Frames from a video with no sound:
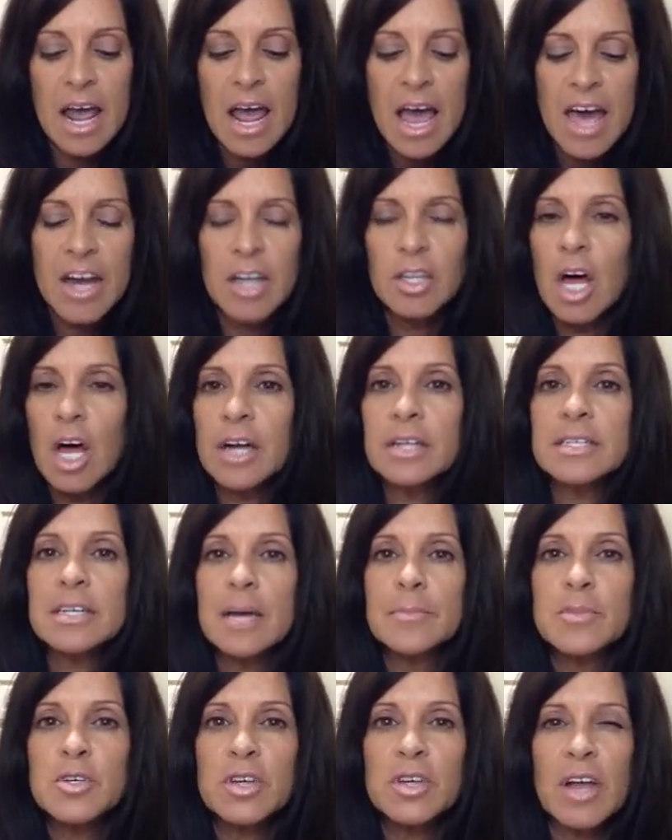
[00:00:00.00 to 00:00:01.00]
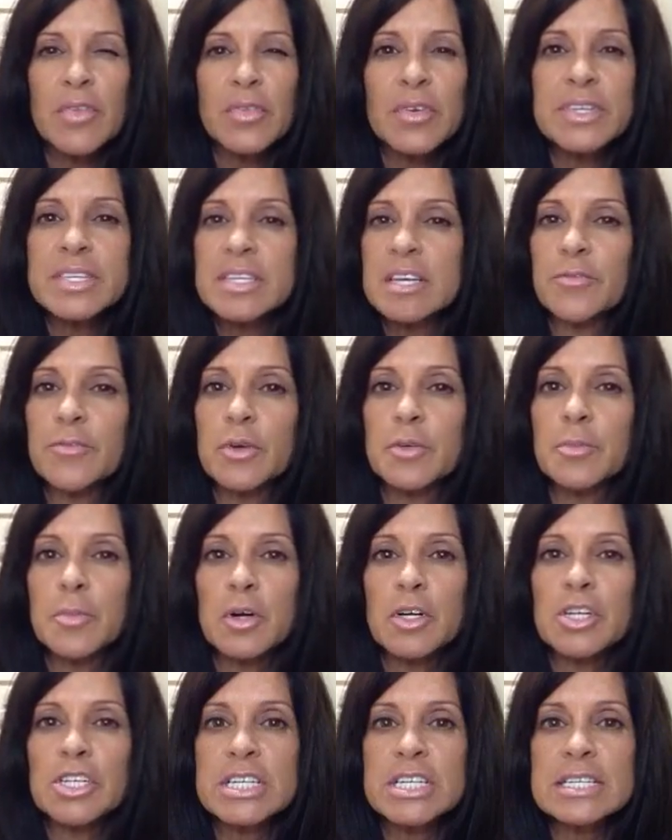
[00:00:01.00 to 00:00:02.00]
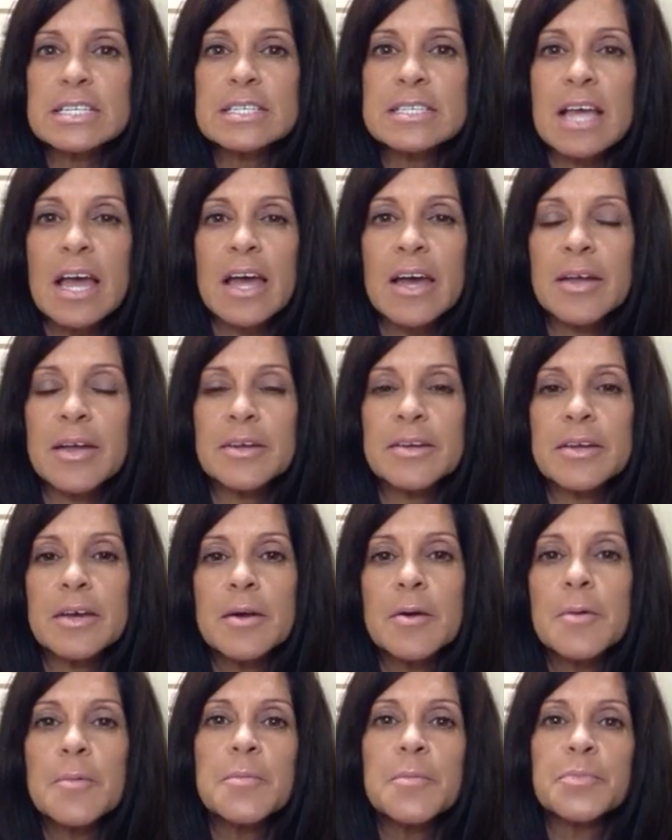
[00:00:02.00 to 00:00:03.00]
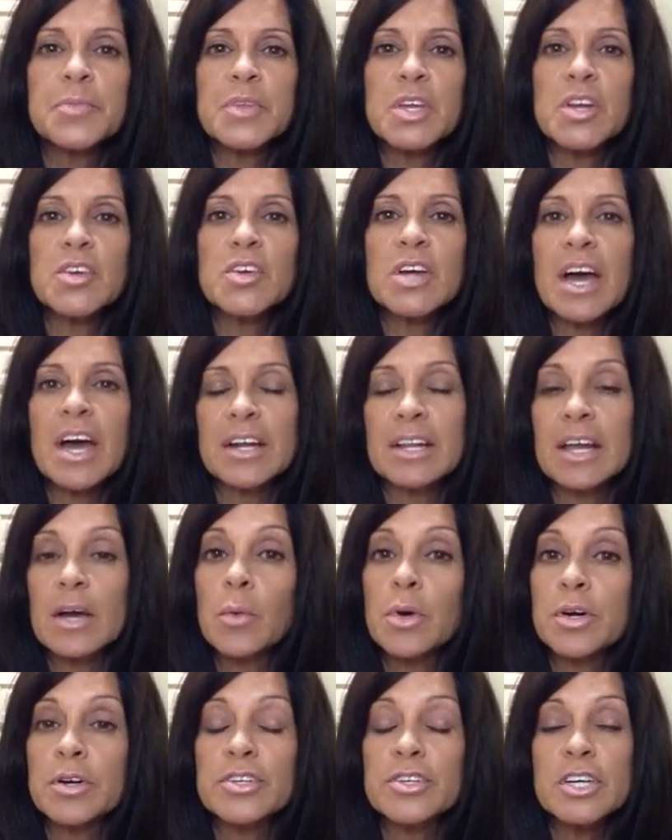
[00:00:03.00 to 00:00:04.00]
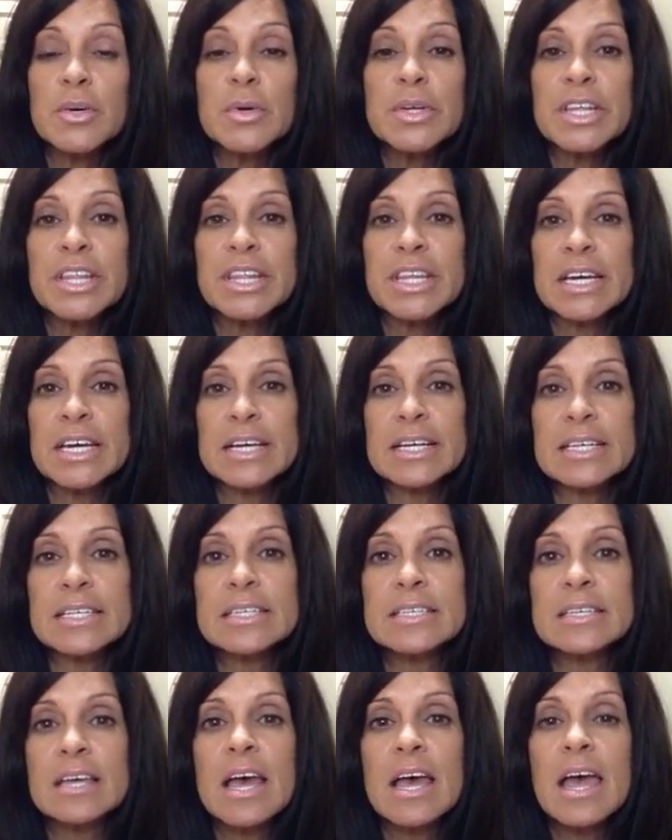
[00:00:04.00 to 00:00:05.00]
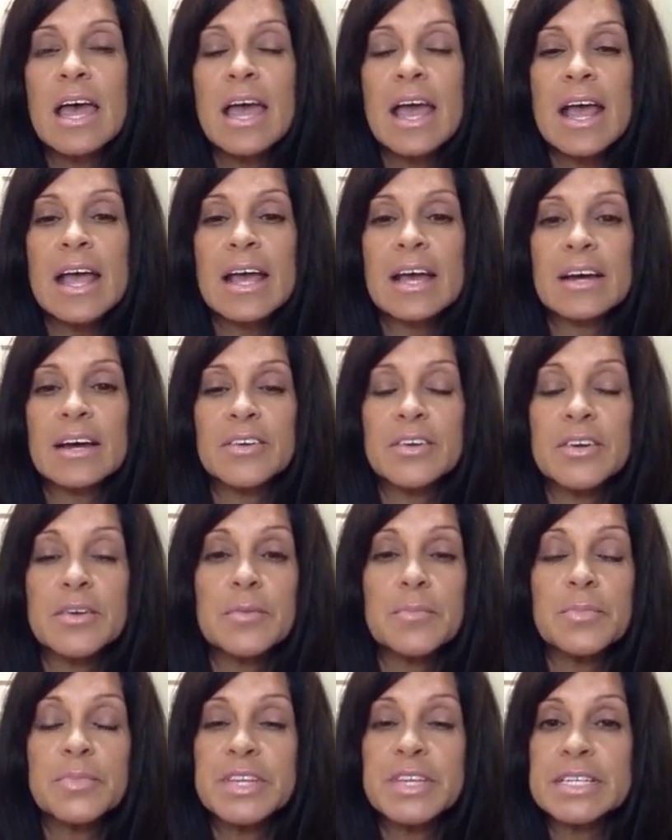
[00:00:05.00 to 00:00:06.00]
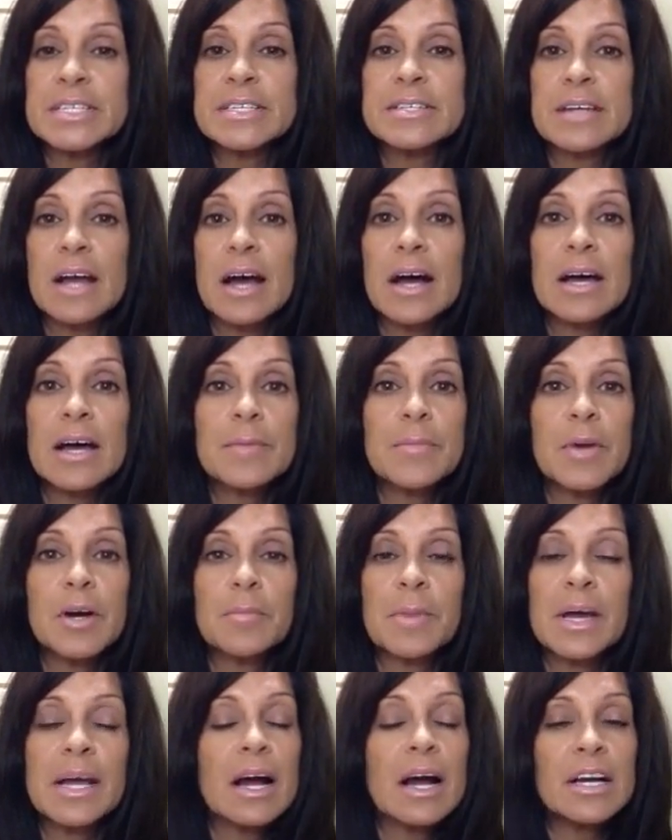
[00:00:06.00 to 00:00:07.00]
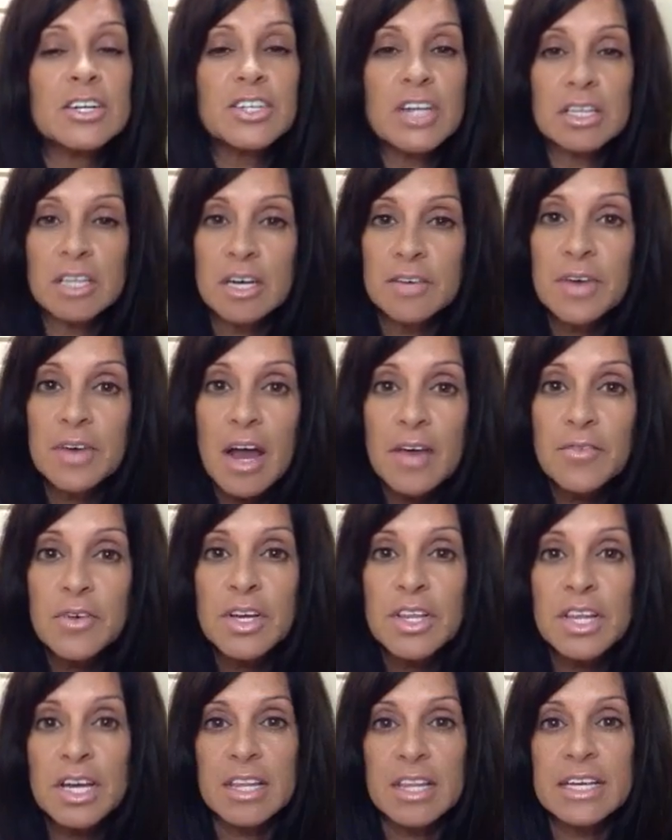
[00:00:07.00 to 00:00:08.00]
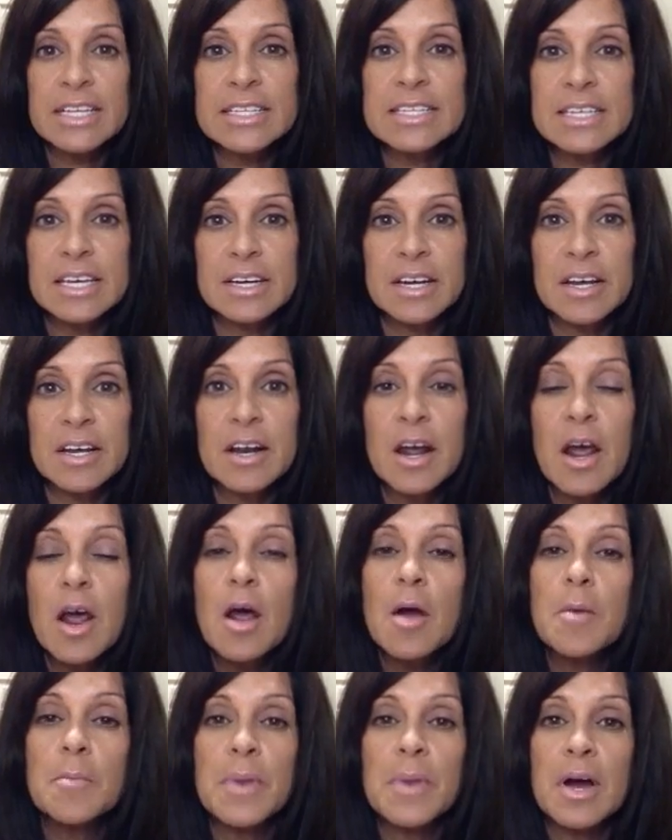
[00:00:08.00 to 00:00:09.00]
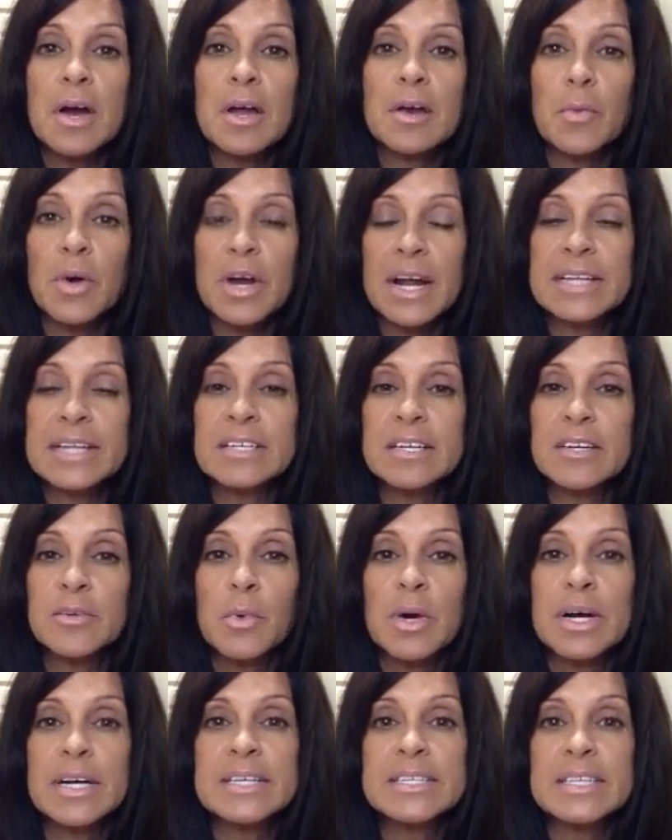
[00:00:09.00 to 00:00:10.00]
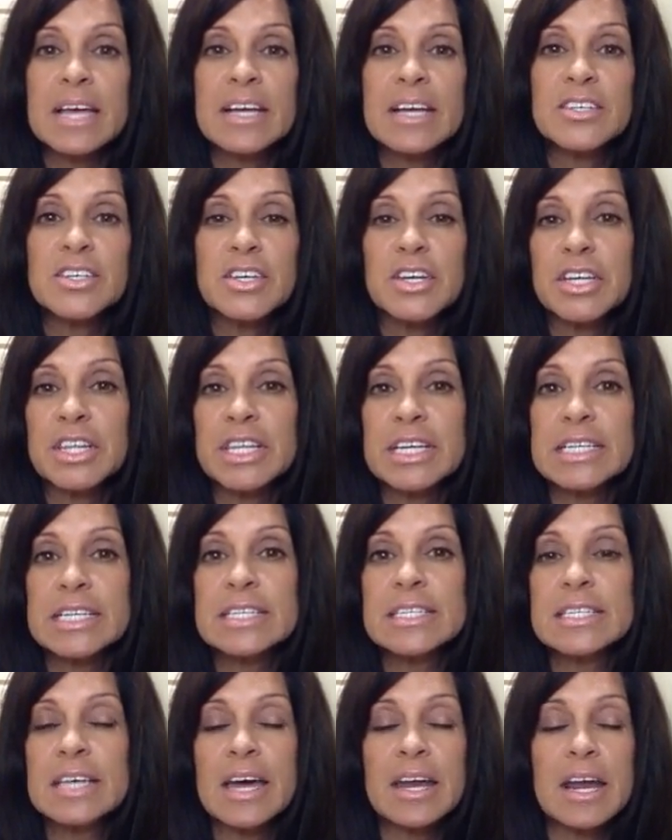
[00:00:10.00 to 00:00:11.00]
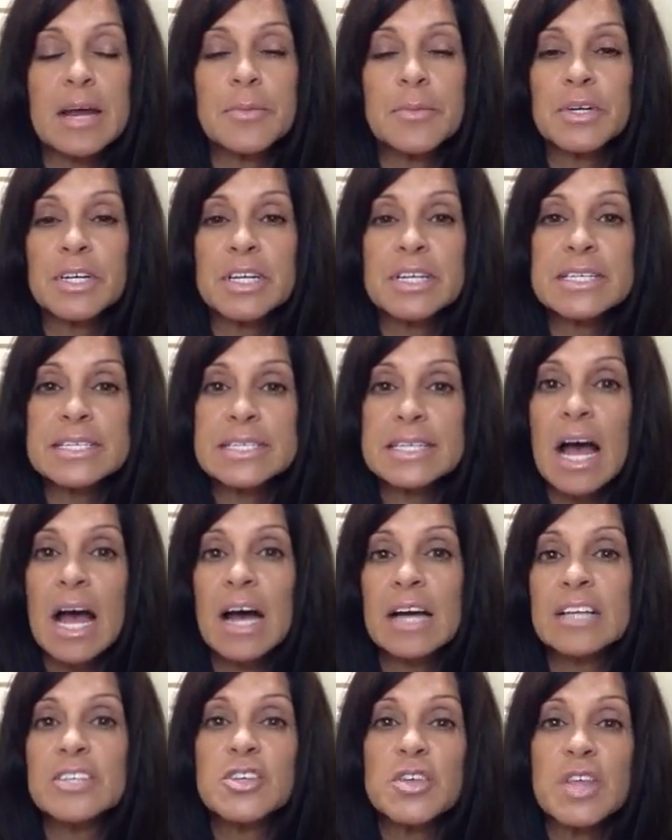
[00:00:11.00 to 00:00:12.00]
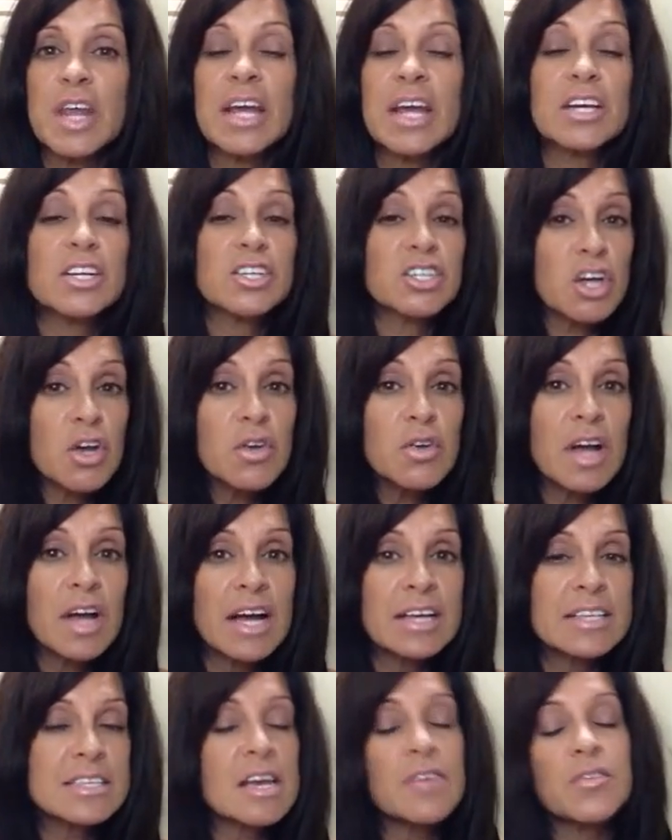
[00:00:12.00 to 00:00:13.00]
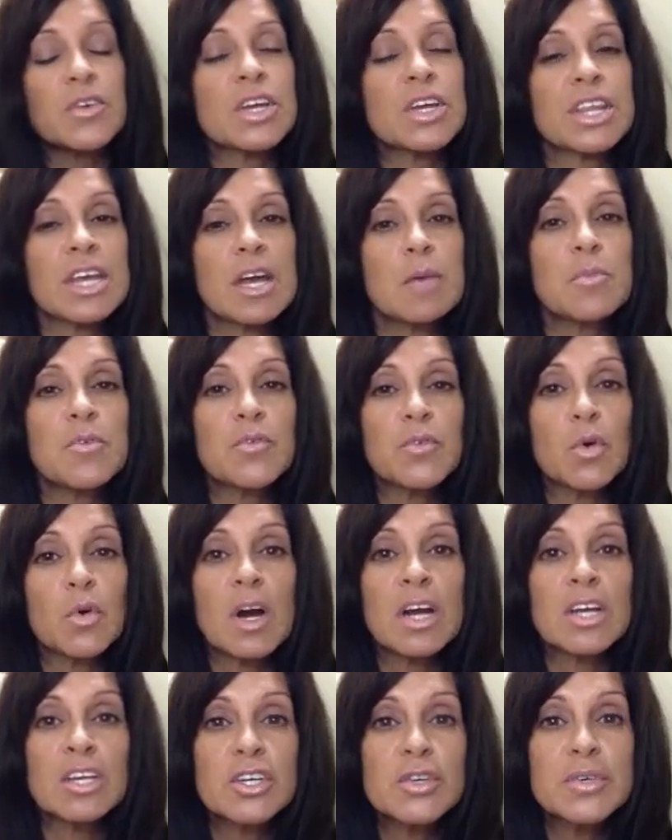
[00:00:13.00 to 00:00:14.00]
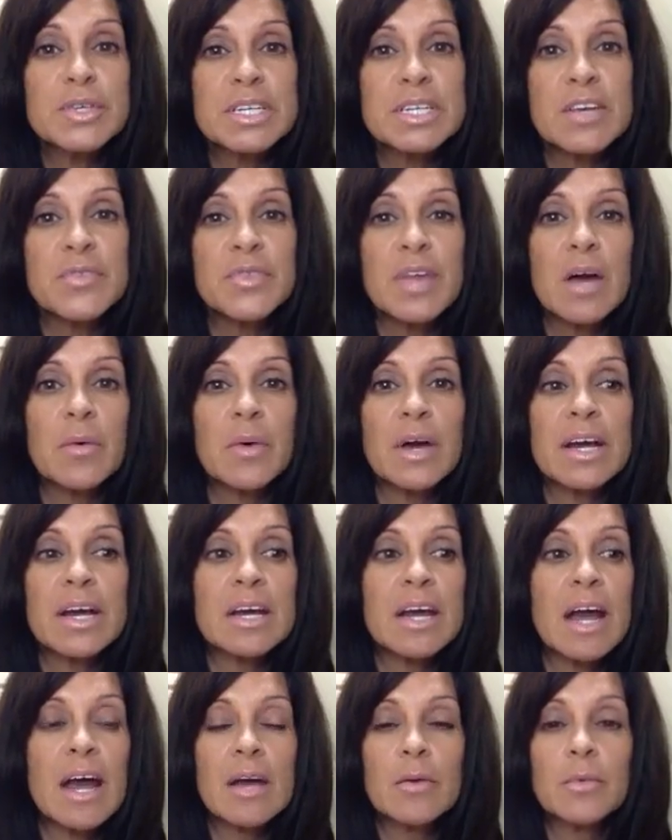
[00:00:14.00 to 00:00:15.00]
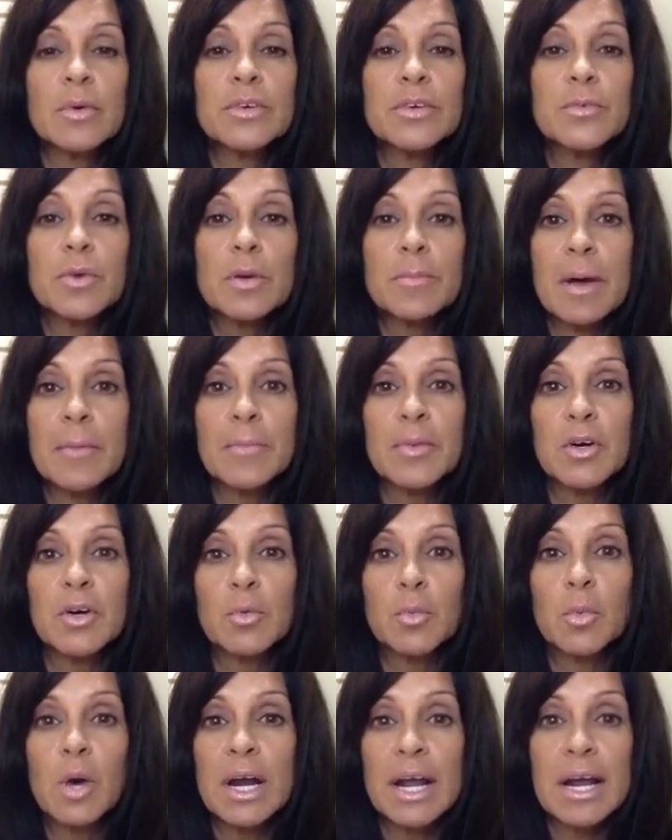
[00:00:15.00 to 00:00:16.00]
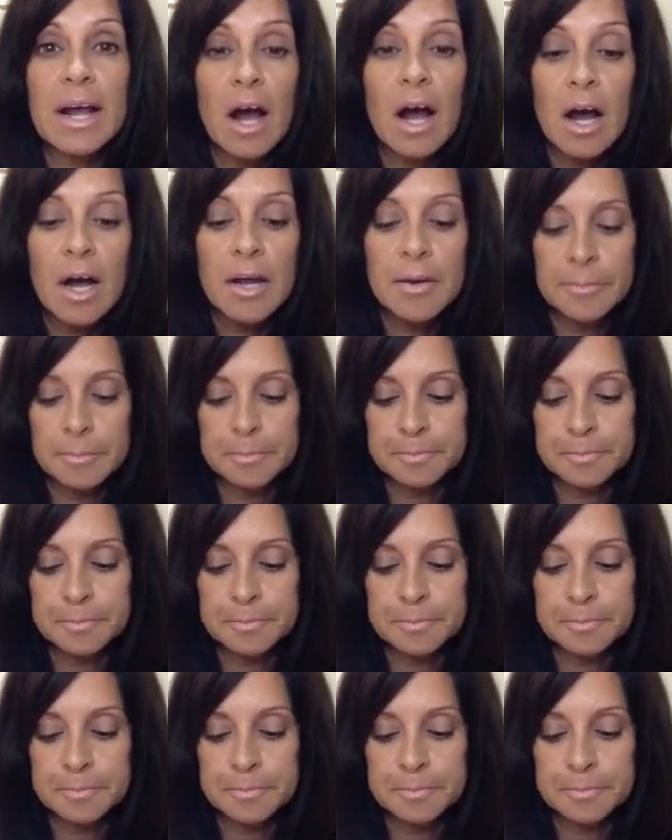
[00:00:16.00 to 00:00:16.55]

And a lot of times you get those gift with purchase and, you know, you kind of like one or two of the things, and this time, oh my gosh, I love everything that's in it. But what I did was I took this and I put it aside so that I could show you guys everything before I used it. That way I would remember what I got.